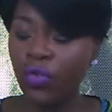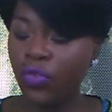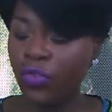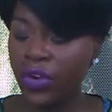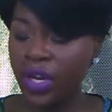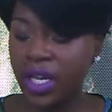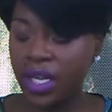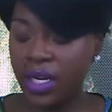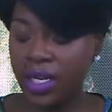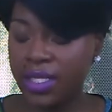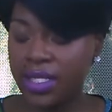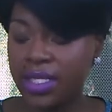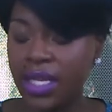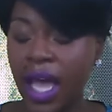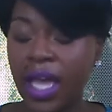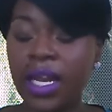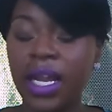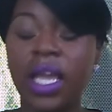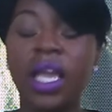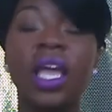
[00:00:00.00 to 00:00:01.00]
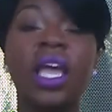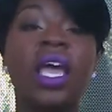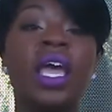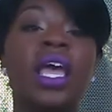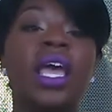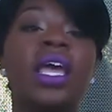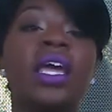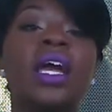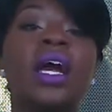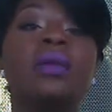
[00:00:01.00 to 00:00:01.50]
freaking excited.
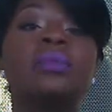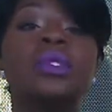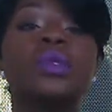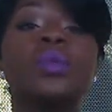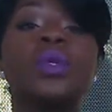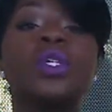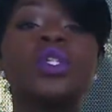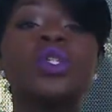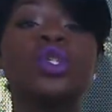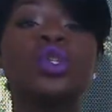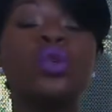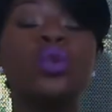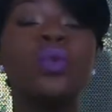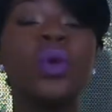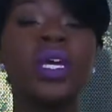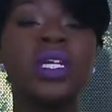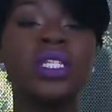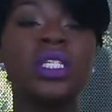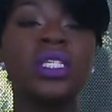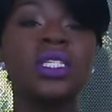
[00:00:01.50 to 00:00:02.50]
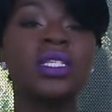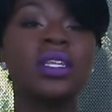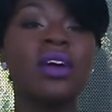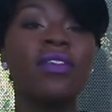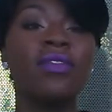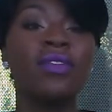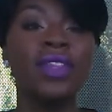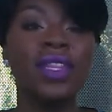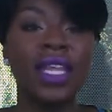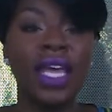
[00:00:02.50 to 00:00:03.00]
It comes with 2 inches
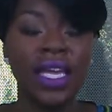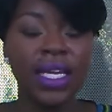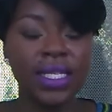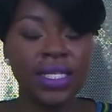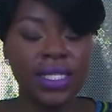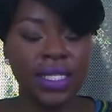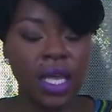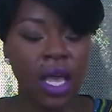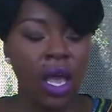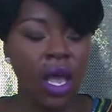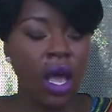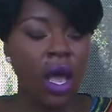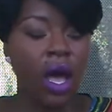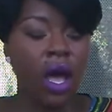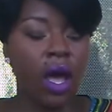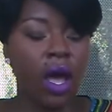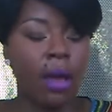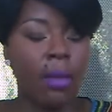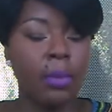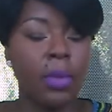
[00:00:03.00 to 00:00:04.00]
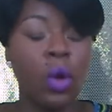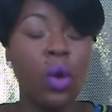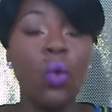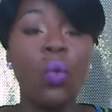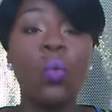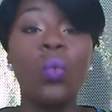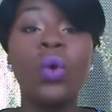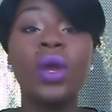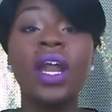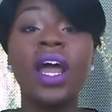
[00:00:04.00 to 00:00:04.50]
of lace.
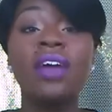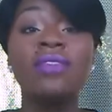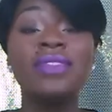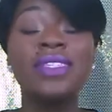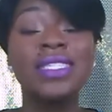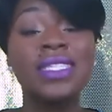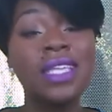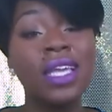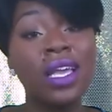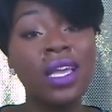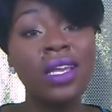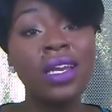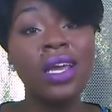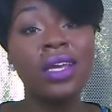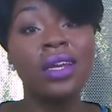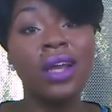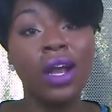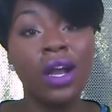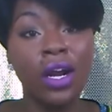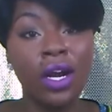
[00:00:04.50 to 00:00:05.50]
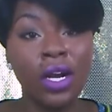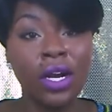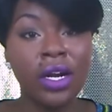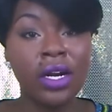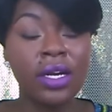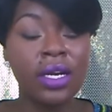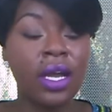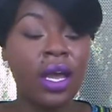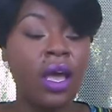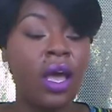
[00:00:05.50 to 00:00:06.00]
What I've seen and
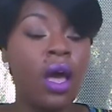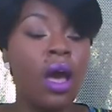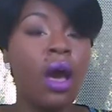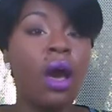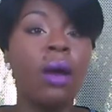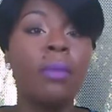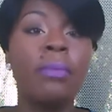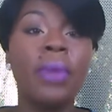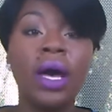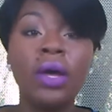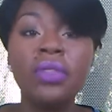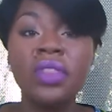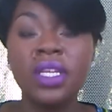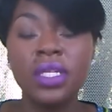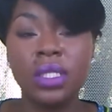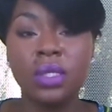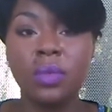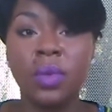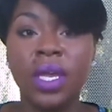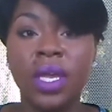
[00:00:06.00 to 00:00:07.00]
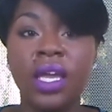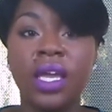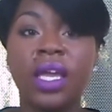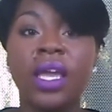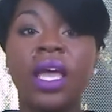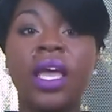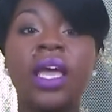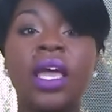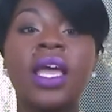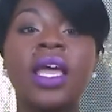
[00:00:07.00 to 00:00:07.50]
heard about this
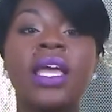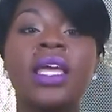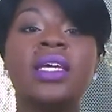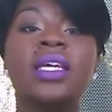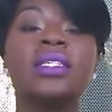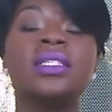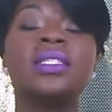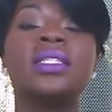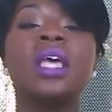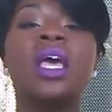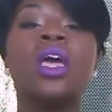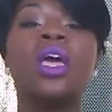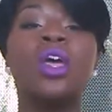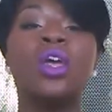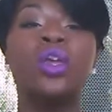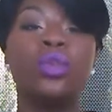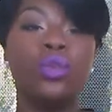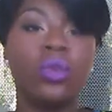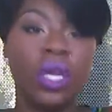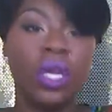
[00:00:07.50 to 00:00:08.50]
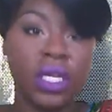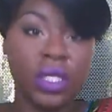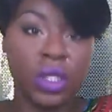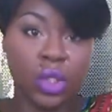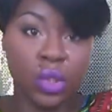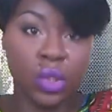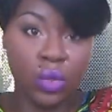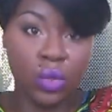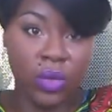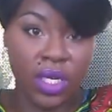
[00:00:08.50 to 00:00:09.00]
wig is you get
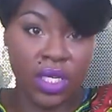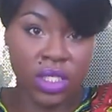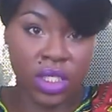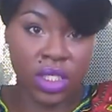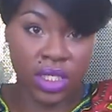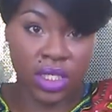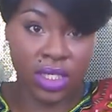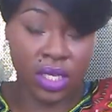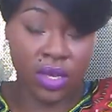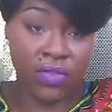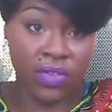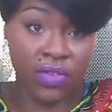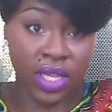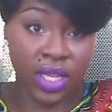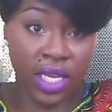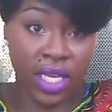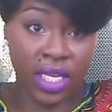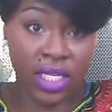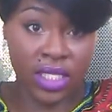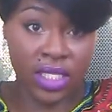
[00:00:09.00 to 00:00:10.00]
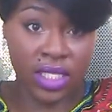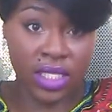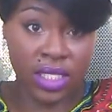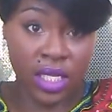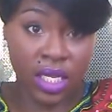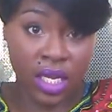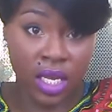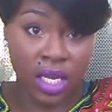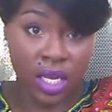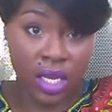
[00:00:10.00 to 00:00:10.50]
2 inches of
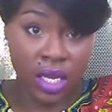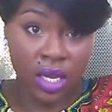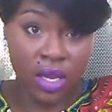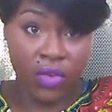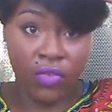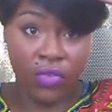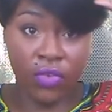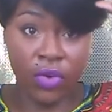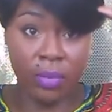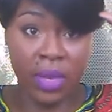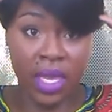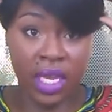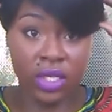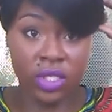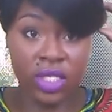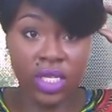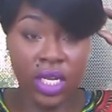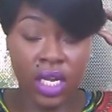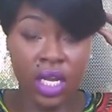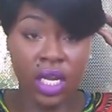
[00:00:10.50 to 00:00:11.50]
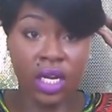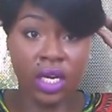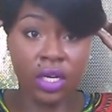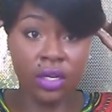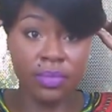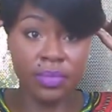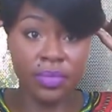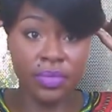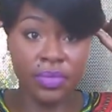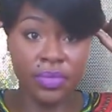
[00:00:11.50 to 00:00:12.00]
lace from ear to
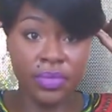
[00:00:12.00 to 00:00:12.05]
ear.